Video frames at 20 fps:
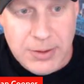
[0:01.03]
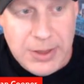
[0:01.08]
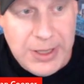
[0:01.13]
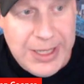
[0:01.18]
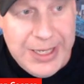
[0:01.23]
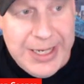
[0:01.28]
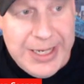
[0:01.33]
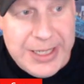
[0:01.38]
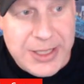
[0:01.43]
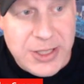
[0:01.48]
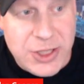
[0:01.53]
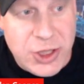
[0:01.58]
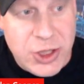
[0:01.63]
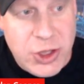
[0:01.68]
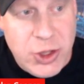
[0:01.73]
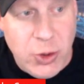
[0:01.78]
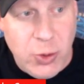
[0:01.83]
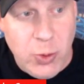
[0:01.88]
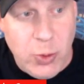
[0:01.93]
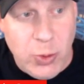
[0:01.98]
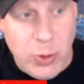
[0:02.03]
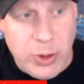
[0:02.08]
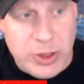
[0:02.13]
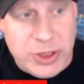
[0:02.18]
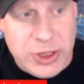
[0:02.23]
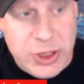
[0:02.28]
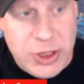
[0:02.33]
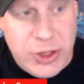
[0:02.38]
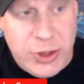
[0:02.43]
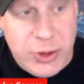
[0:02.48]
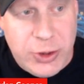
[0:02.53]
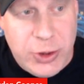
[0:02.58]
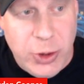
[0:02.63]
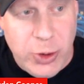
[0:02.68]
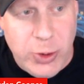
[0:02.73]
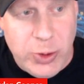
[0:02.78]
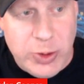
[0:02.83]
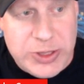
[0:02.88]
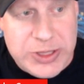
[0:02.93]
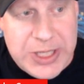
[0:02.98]
It's Tools
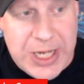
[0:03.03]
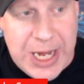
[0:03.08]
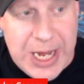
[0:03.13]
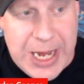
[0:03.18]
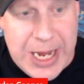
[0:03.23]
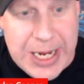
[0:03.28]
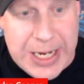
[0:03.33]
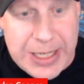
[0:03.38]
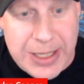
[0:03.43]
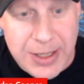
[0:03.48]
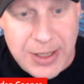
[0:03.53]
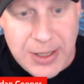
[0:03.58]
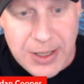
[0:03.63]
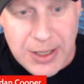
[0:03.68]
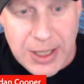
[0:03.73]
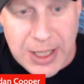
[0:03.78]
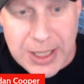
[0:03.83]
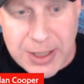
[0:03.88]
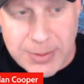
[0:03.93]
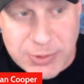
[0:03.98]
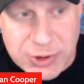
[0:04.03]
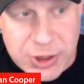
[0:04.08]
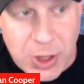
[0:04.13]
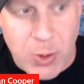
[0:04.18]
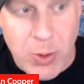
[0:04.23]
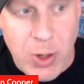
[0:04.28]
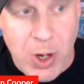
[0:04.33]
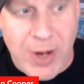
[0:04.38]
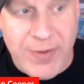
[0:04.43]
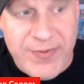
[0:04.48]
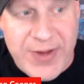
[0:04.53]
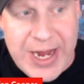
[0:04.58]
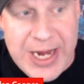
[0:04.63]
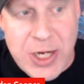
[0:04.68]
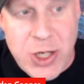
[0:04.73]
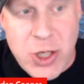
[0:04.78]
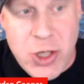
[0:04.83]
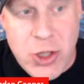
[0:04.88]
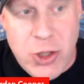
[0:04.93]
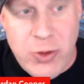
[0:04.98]
Tuesday, and I'm showing off a
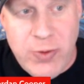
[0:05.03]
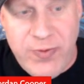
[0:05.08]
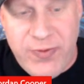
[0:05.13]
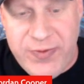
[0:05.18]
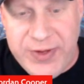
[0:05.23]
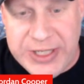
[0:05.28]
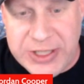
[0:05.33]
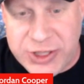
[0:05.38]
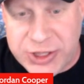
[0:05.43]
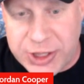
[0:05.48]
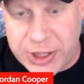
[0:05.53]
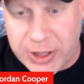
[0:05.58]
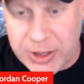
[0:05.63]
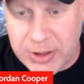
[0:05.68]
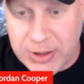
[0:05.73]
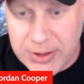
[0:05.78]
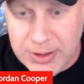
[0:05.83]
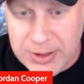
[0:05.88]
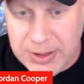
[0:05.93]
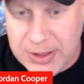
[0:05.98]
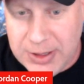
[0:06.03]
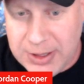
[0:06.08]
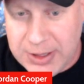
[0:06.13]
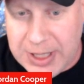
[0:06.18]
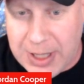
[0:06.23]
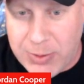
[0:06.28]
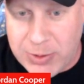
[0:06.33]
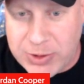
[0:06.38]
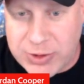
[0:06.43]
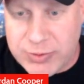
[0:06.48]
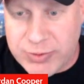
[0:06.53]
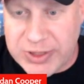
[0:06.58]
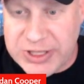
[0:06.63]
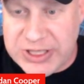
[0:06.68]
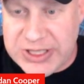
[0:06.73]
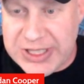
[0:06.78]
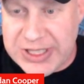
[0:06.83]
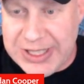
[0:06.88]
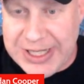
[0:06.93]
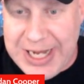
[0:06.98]
new feature that was
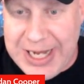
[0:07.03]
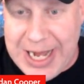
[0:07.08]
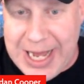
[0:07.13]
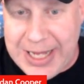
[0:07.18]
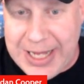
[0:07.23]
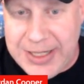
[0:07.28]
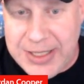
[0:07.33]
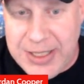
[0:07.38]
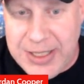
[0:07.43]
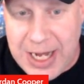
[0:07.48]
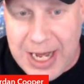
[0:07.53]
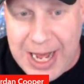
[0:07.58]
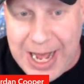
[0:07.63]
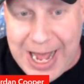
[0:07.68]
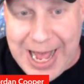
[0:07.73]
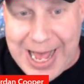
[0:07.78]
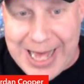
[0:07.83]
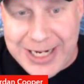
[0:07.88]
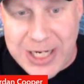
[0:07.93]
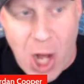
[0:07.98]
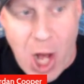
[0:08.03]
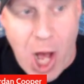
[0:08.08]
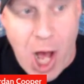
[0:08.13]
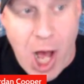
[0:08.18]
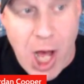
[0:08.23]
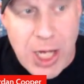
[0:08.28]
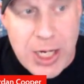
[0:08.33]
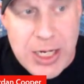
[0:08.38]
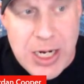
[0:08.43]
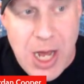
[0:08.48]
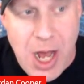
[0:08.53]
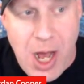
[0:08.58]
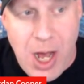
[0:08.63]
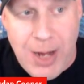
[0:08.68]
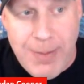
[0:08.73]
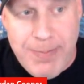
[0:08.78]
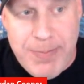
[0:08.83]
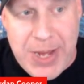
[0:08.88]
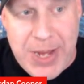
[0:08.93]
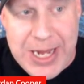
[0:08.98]
recently added at
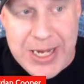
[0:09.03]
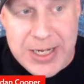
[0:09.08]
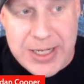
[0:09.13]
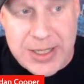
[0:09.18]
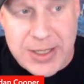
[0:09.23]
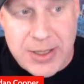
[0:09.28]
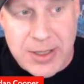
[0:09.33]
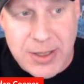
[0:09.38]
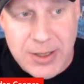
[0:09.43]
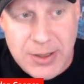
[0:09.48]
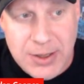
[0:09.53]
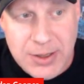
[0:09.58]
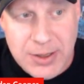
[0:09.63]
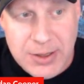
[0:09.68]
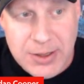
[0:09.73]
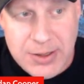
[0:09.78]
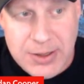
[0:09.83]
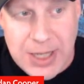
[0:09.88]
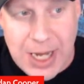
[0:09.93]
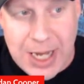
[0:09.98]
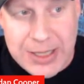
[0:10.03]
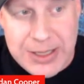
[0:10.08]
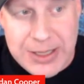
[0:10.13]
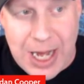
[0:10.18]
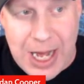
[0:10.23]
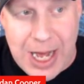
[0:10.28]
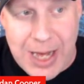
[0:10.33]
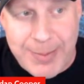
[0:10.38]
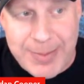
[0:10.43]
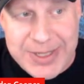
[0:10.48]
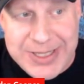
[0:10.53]
Unabated.com.